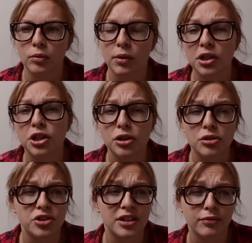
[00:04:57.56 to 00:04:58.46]
One
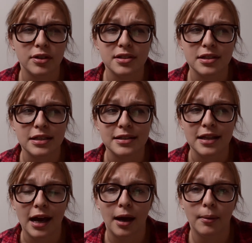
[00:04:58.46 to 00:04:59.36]
huge difference is
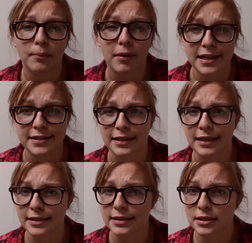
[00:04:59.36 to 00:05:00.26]
that Bret Easton
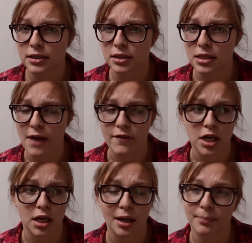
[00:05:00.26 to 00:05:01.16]
Ellis never
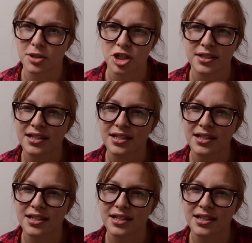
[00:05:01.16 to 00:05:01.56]
accomplishes